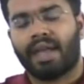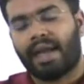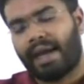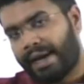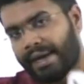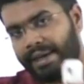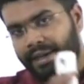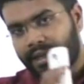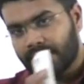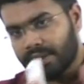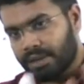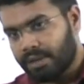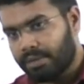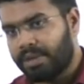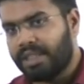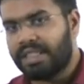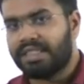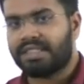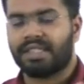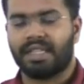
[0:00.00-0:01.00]
and
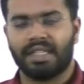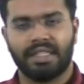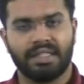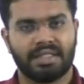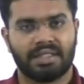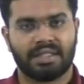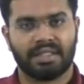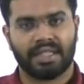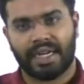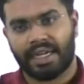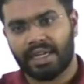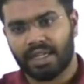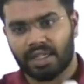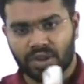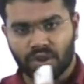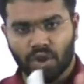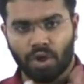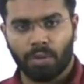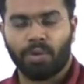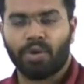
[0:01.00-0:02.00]
many skills and
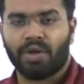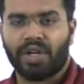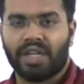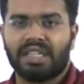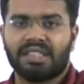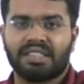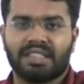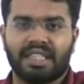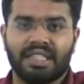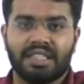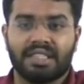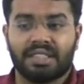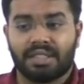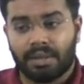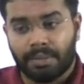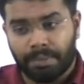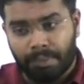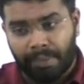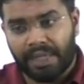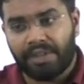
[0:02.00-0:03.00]
job oriented skills,
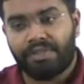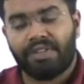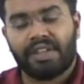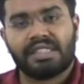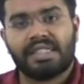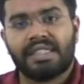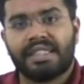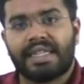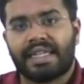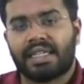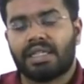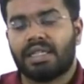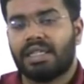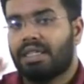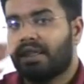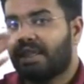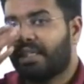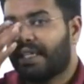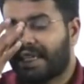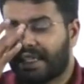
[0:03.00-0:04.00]
manufacturing
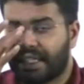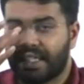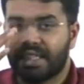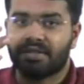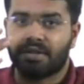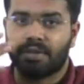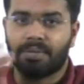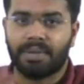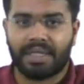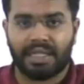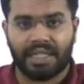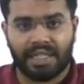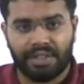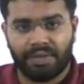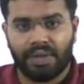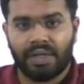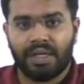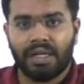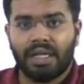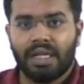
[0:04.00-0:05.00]
techniques will be
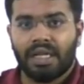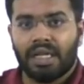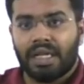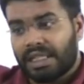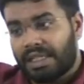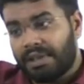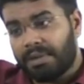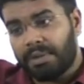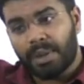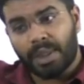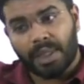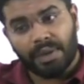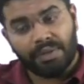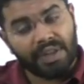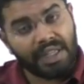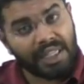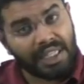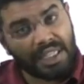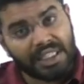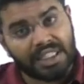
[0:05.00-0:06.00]
given. They will be
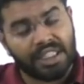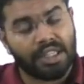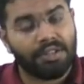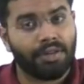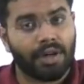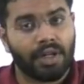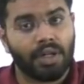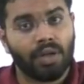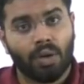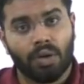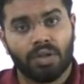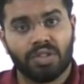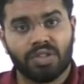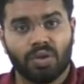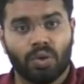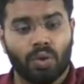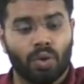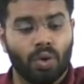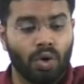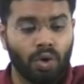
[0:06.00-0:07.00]
given initial fund
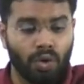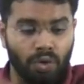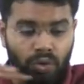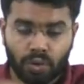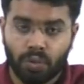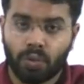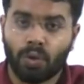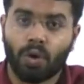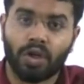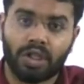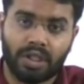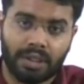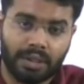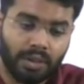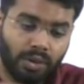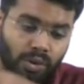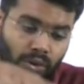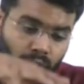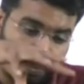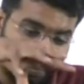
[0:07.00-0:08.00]
also
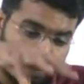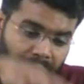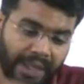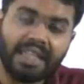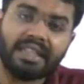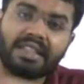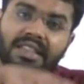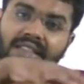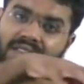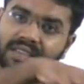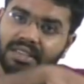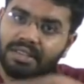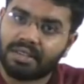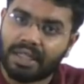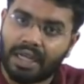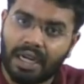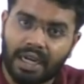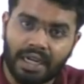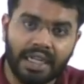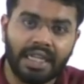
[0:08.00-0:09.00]
to make this
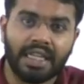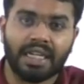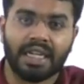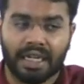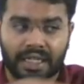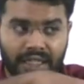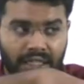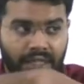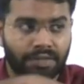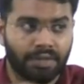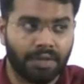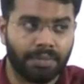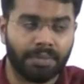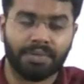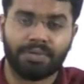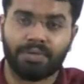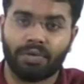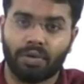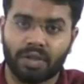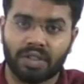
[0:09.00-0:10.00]
honey collected from
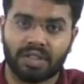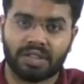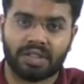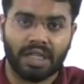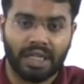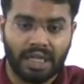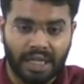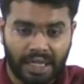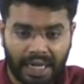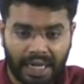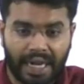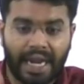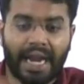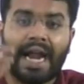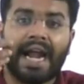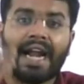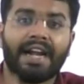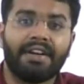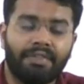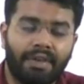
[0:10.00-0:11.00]
the forest,
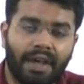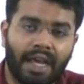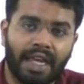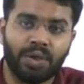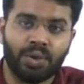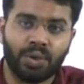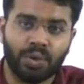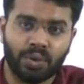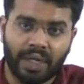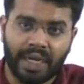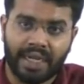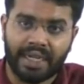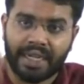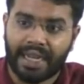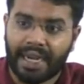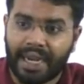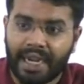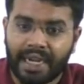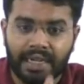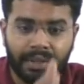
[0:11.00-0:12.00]
add value to that
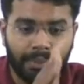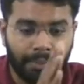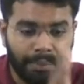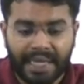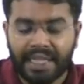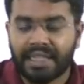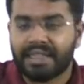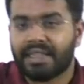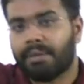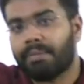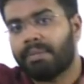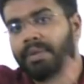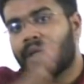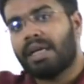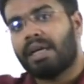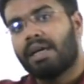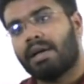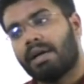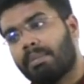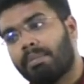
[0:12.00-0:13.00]
and make them
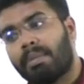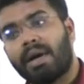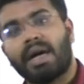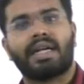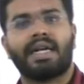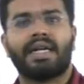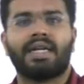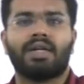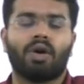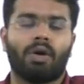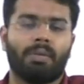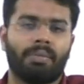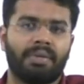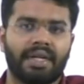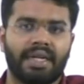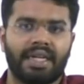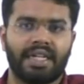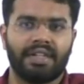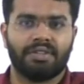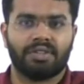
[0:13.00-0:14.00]
market
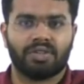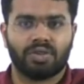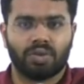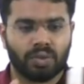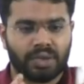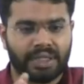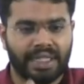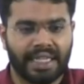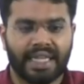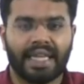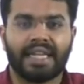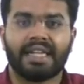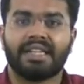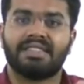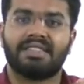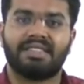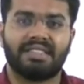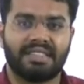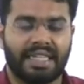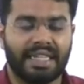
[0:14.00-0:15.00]
competitive. So they can
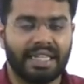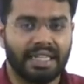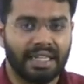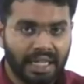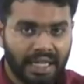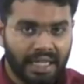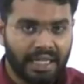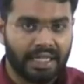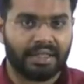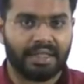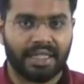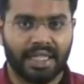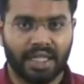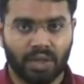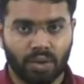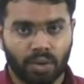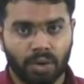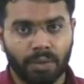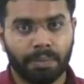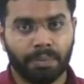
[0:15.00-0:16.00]
sell
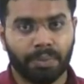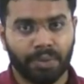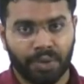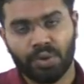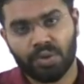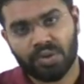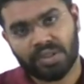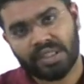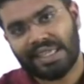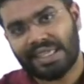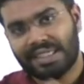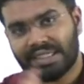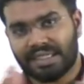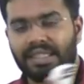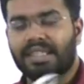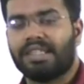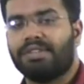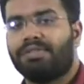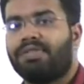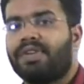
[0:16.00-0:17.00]
their own produce as
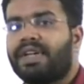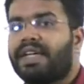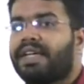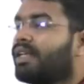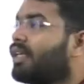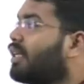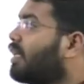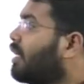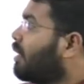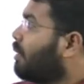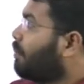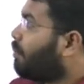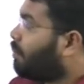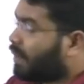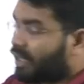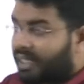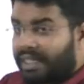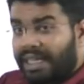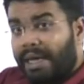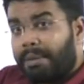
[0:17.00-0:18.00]
a different
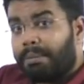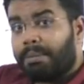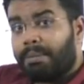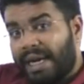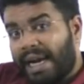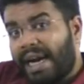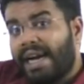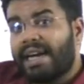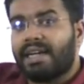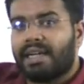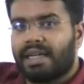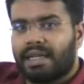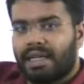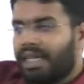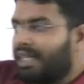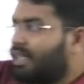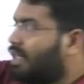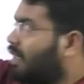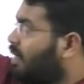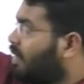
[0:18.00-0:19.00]
brand
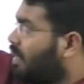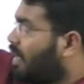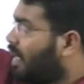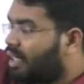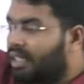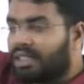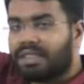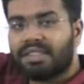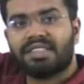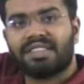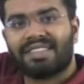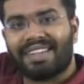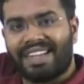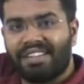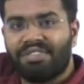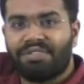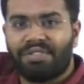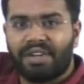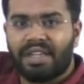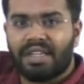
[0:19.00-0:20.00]
under this
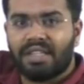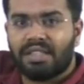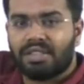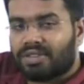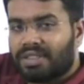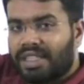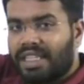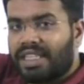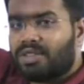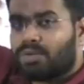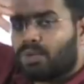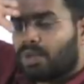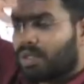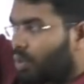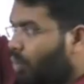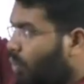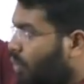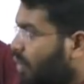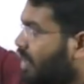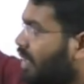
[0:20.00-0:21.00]
Trifed. So that is what the whole